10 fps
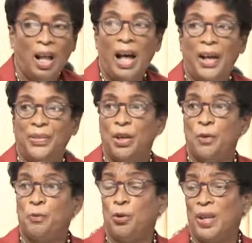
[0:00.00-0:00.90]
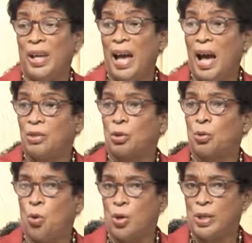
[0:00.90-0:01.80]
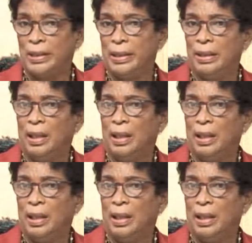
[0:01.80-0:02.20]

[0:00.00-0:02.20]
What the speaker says: and therefore they act accordingly.